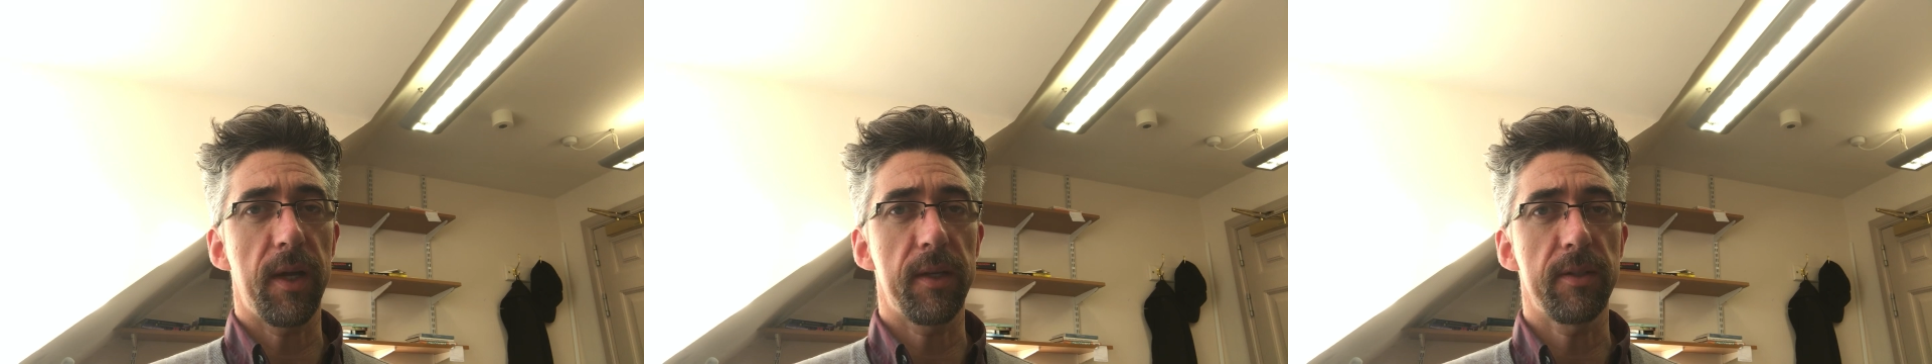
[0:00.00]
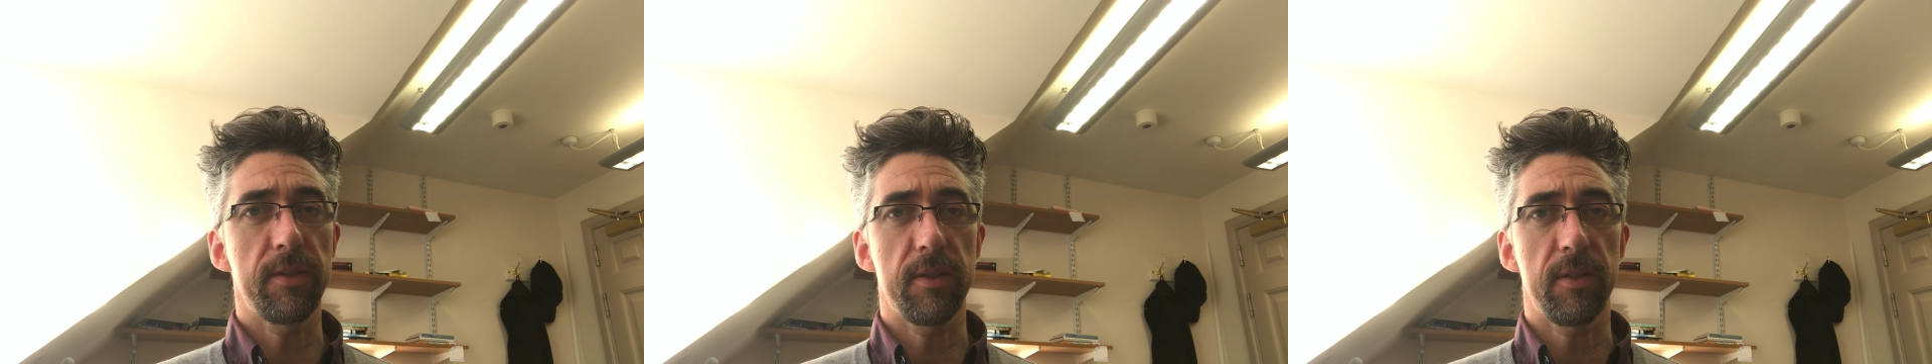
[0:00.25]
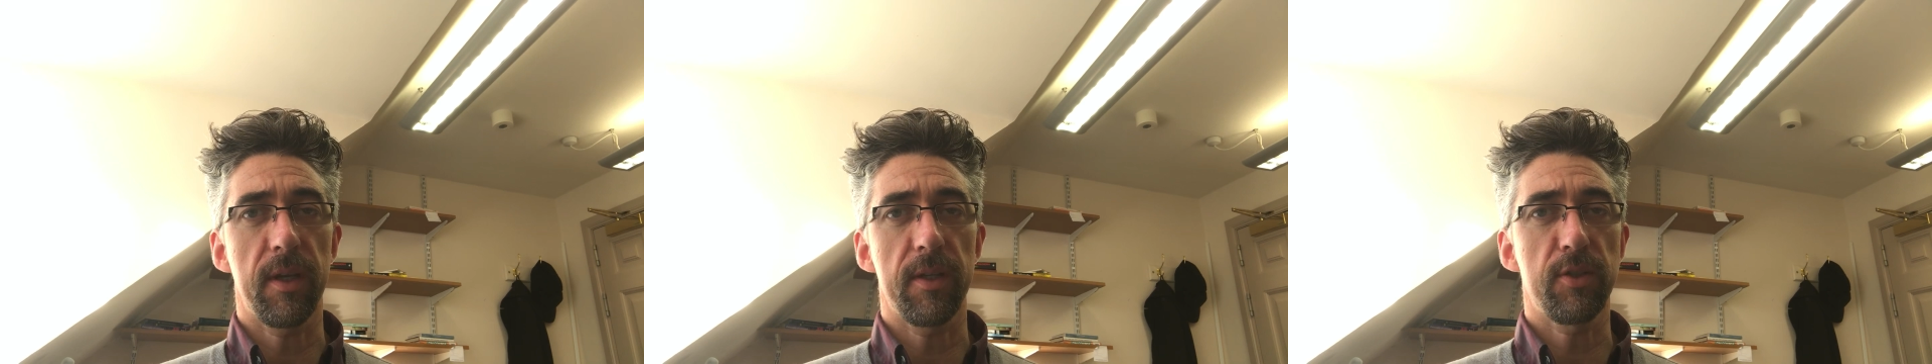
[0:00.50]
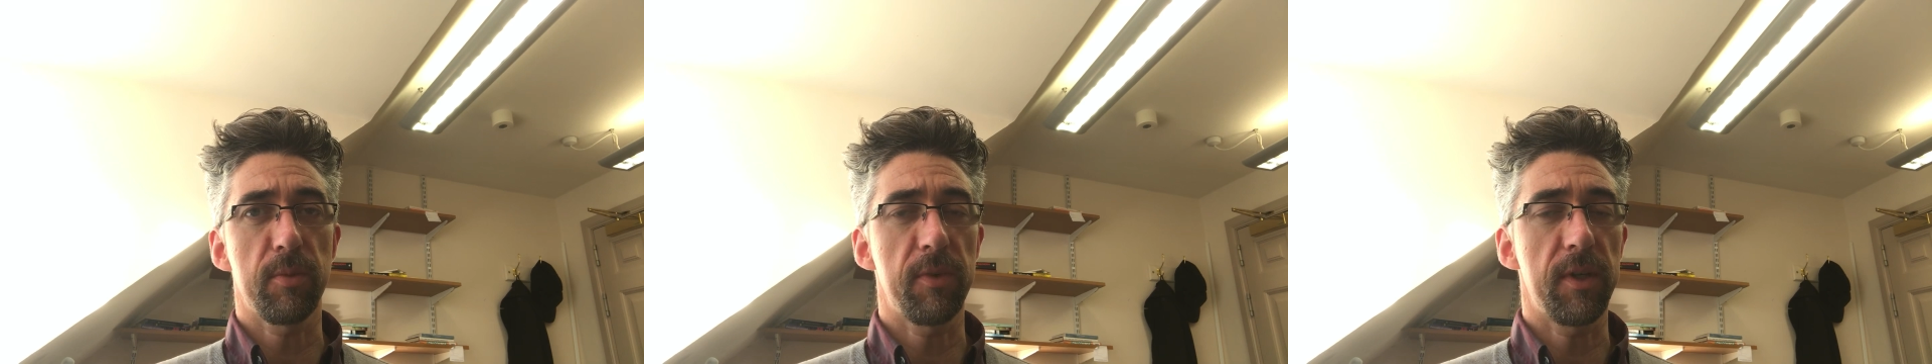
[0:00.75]
and
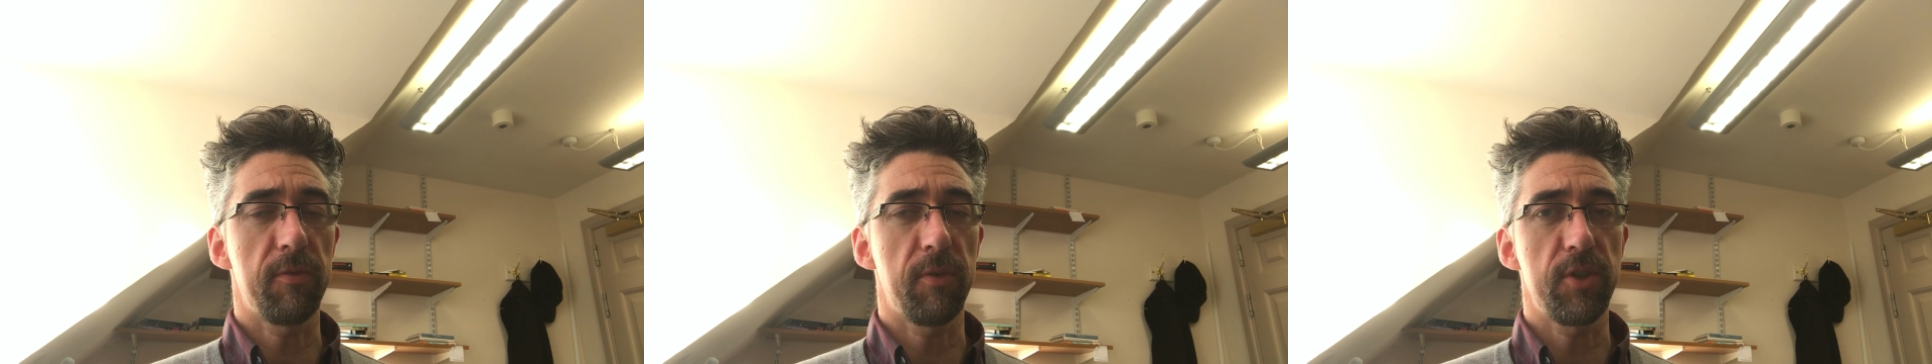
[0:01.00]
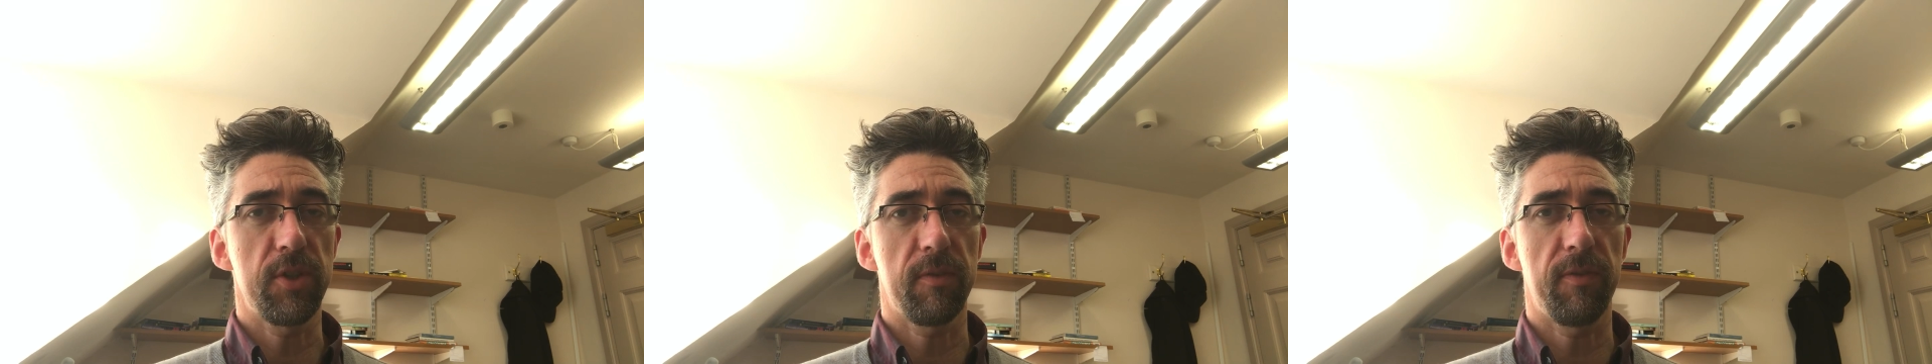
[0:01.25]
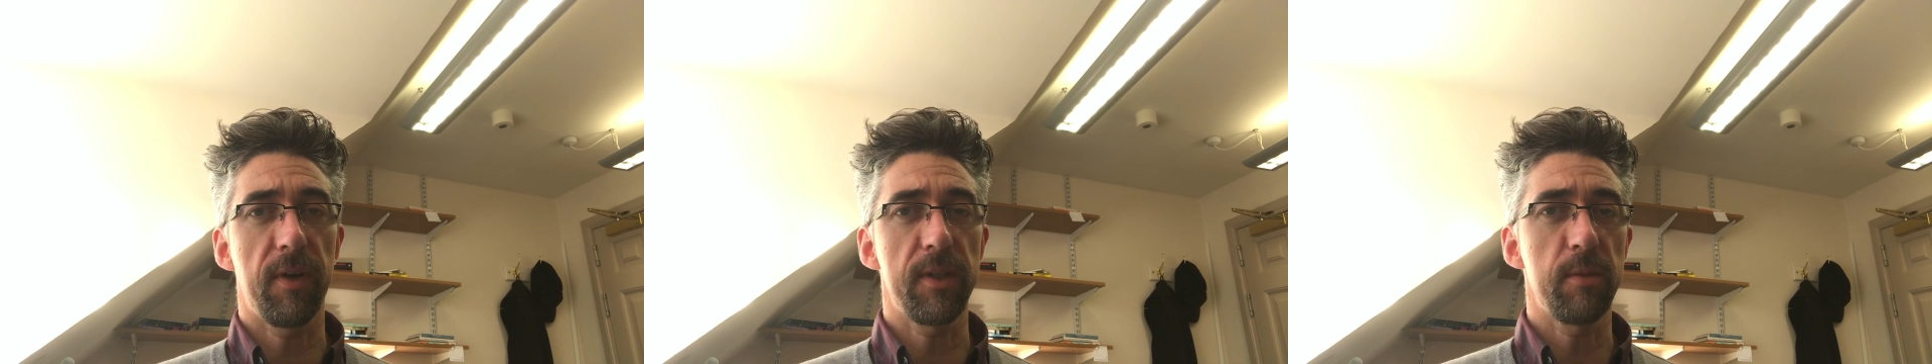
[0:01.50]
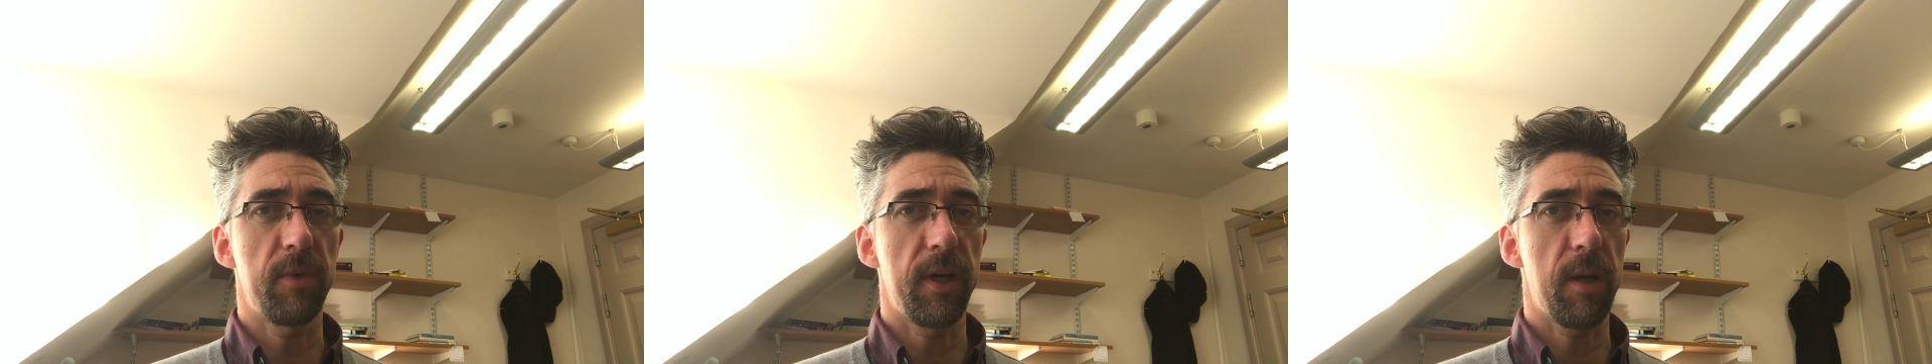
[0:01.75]
the summary of which you'll
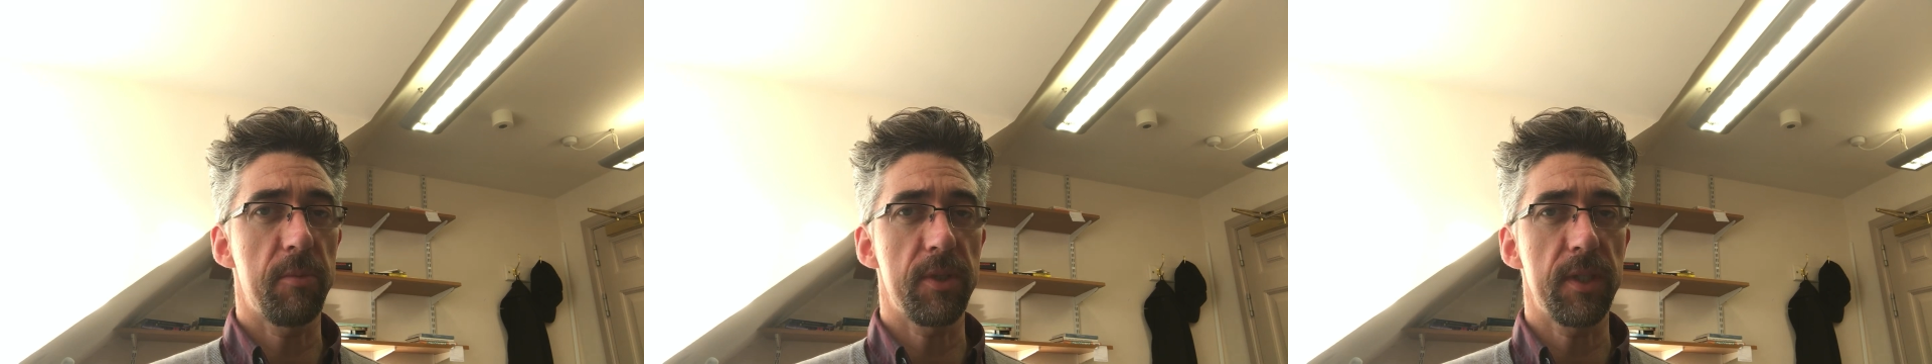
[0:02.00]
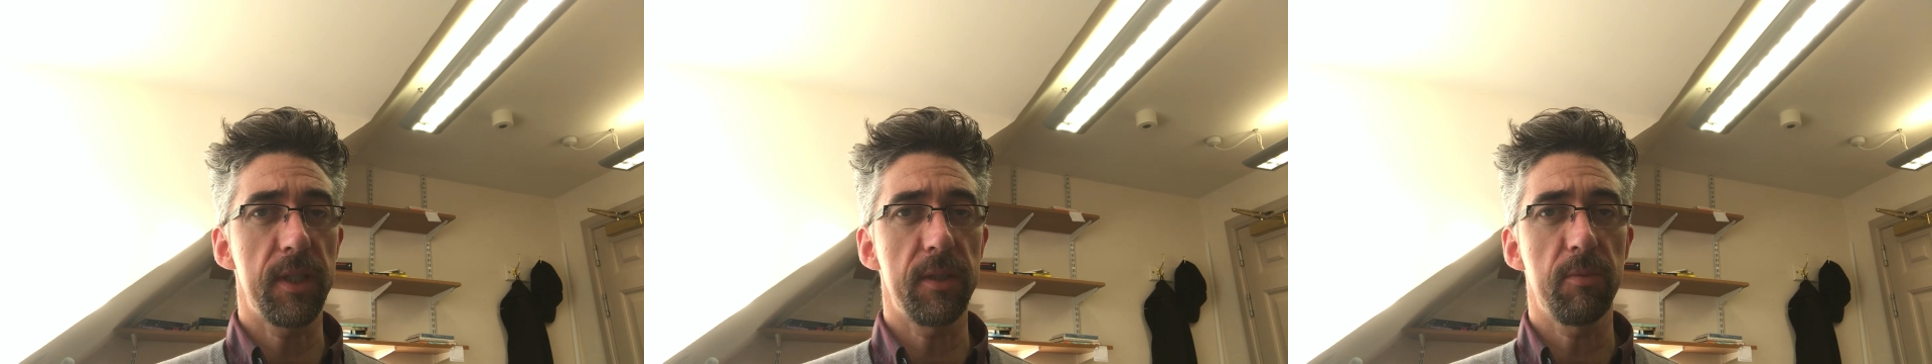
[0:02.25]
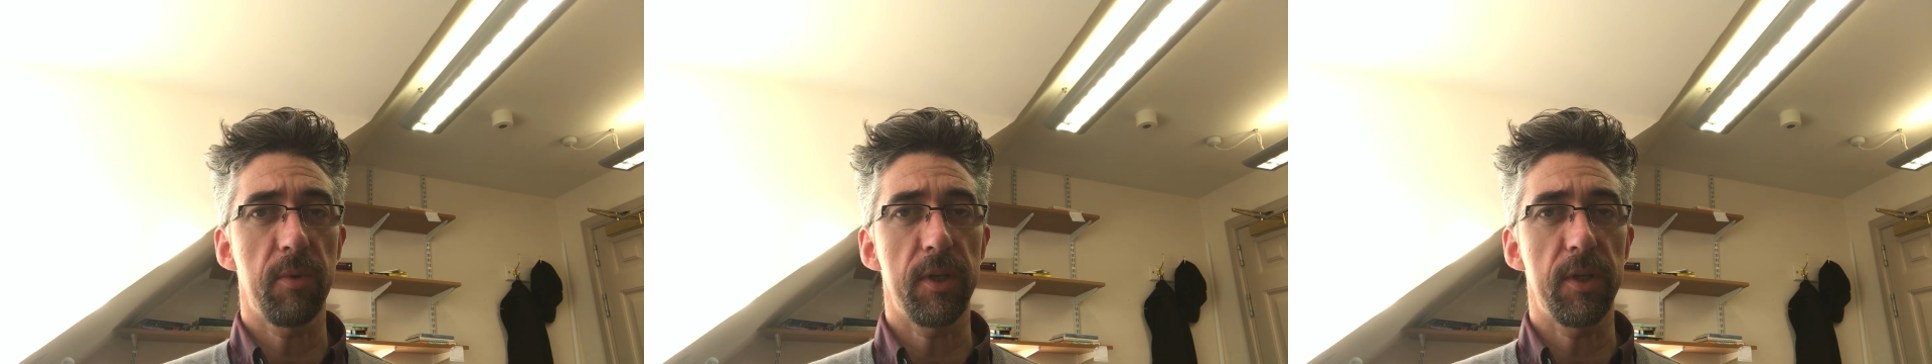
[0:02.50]
find in My Aberdeen,